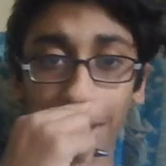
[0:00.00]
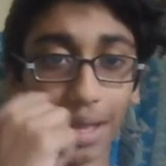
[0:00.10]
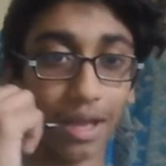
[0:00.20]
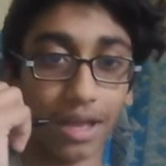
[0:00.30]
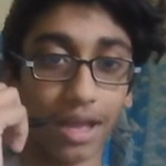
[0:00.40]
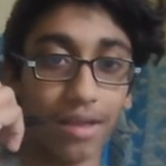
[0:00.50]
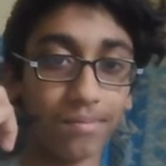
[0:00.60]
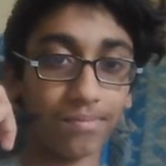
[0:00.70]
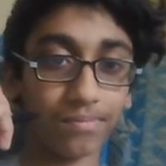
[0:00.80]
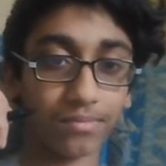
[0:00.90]
Okay.
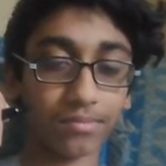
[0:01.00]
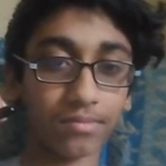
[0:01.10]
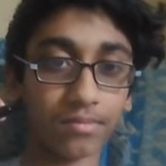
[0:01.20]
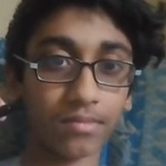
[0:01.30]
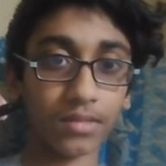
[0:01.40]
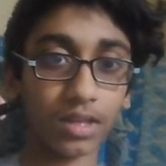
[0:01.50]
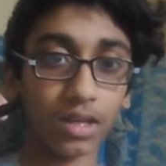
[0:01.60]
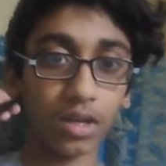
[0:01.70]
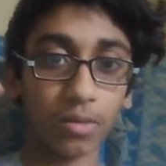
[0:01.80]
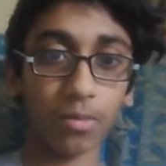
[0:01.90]

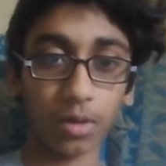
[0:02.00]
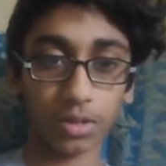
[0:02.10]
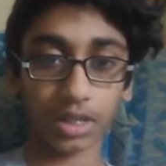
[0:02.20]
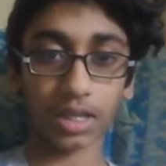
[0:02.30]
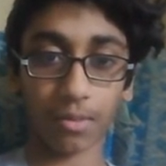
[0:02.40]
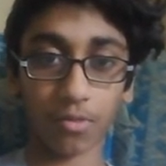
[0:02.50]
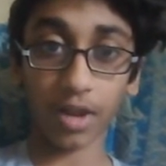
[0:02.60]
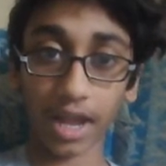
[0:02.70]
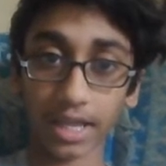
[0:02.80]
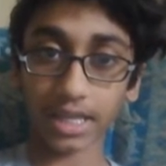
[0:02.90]
Well, 6 times
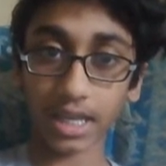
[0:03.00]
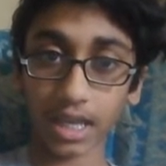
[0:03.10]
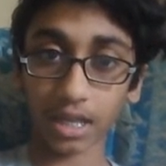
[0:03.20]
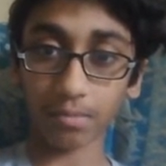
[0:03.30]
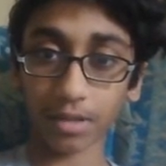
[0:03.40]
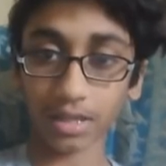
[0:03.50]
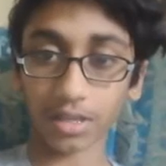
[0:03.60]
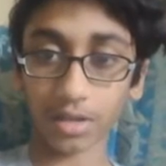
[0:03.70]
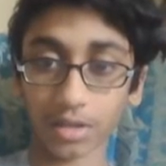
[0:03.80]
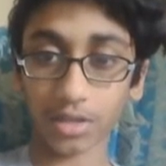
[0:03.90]
3, 18, plus
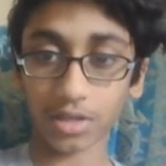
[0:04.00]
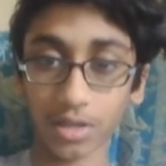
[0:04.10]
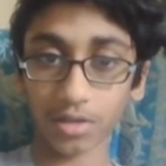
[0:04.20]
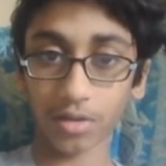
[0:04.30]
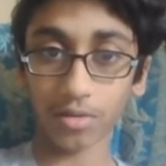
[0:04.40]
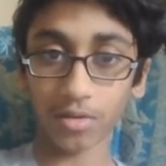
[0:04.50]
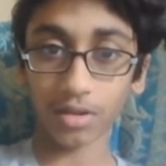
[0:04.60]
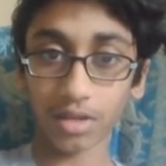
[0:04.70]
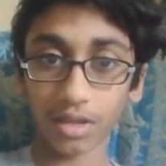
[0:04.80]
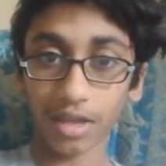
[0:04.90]
32,
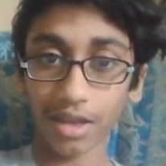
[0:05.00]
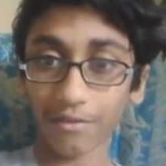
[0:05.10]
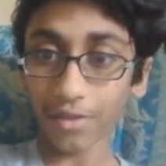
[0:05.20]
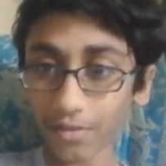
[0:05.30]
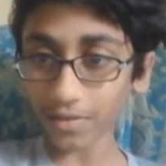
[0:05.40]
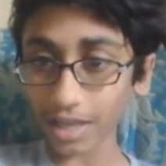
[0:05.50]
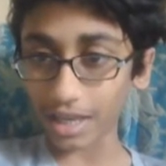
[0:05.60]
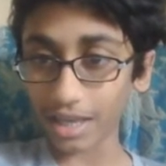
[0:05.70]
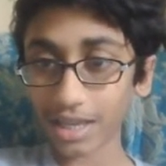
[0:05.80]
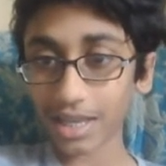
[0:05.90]

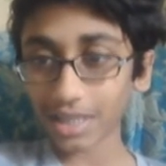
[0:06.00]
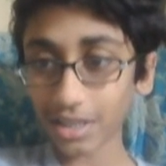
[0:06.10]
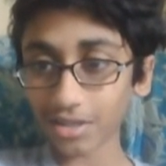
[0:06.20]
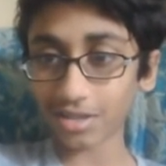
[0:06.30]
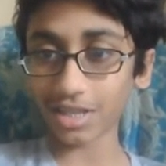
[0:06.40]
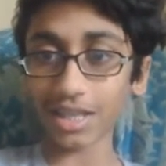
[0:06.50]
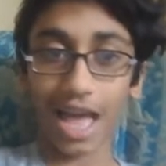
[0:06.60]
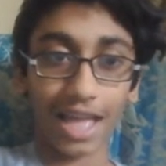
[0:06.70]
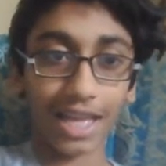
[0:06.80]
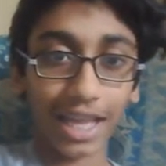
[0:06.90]
50. Did you see
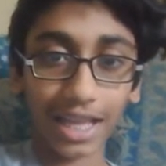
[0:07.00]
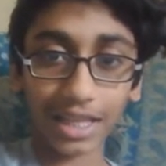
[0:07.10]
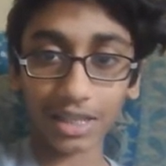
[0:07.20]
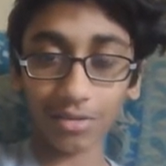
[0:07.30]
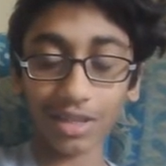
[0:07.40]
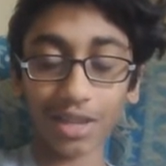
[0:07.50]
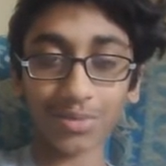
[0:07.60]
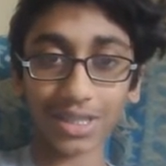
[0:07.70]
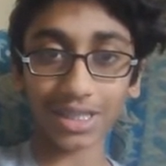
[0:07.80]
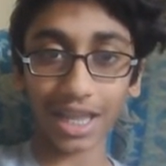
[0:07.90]
that? 3
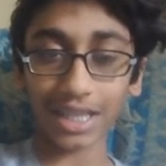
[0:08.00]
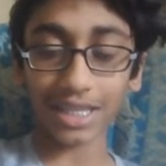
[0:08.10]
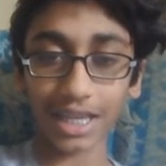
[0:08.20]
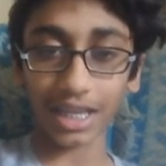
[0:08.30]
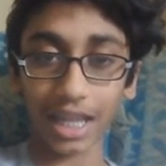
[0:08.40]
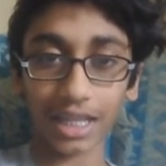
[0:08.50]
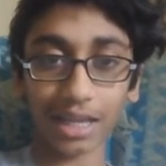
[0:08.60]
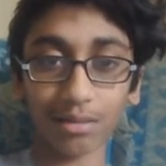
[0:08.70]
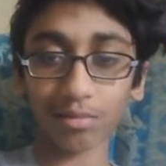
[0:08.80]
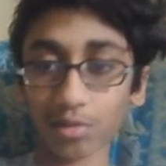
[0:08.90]
times 6 is 18,
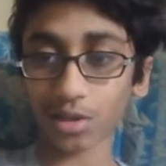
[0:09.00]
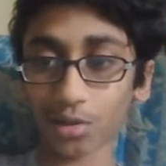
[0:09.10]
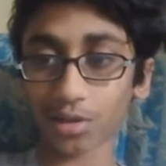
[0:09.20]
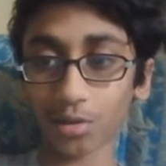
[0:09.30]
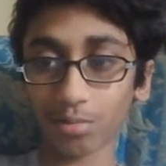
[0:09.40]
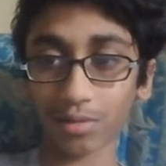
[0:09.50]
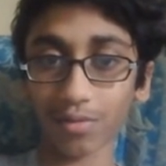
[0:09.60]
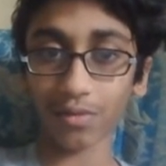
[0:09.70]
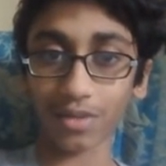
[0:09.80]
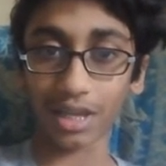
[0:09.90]
8 times 4 is 32, plus
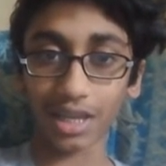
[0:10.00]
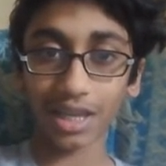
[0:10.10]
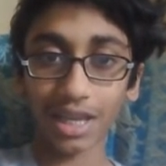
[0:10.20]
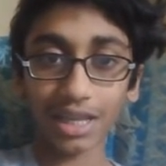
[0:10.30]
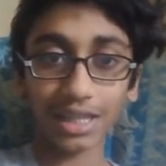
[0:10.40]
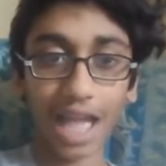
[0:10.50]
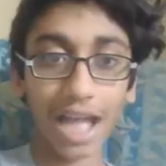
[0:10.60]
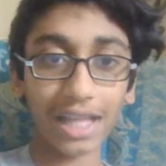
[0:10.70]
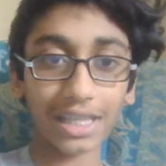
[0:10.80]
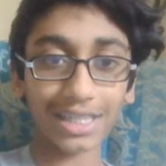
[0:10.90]
50.
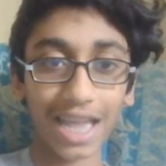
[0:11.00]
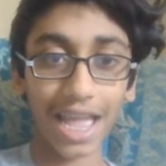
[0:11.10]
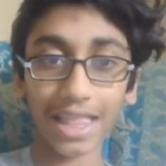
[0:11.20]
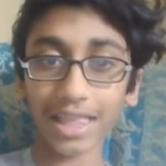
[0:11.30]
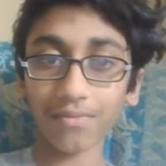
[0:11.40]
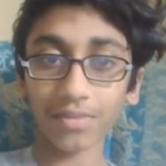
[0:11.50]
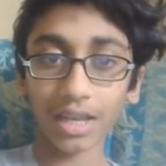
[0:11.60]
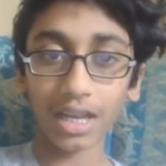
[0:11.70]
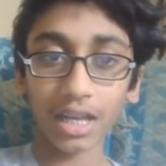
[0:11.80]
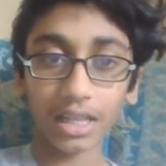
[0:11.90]
That is 10.
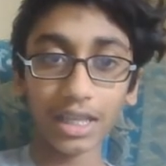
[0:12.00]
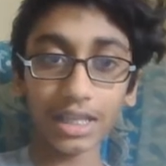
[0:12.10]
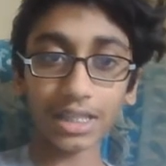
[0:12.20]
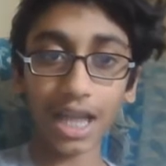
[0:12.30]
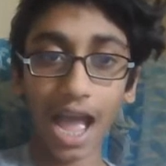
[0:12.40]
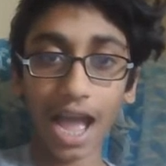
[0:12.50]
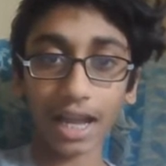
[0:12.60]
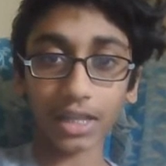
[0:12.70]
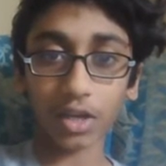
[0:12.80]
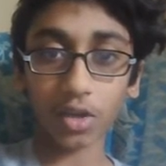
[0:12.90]
This
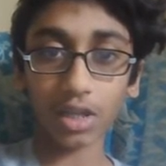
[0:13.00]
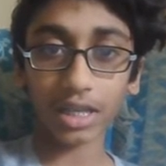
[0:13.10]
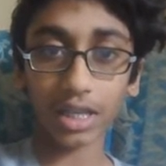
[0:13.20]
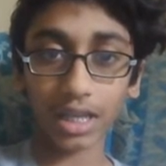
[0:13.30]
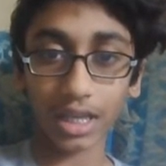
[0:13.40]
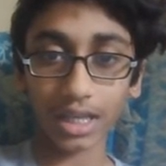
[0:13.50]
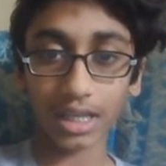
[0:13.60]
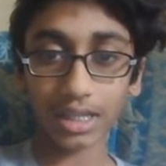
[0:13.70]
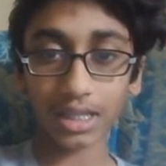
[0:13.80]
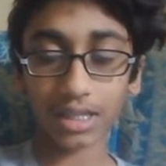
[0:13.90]
diagonal
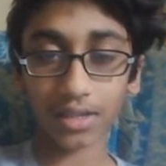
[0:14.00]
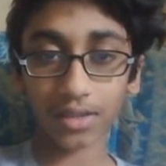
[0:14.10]
is,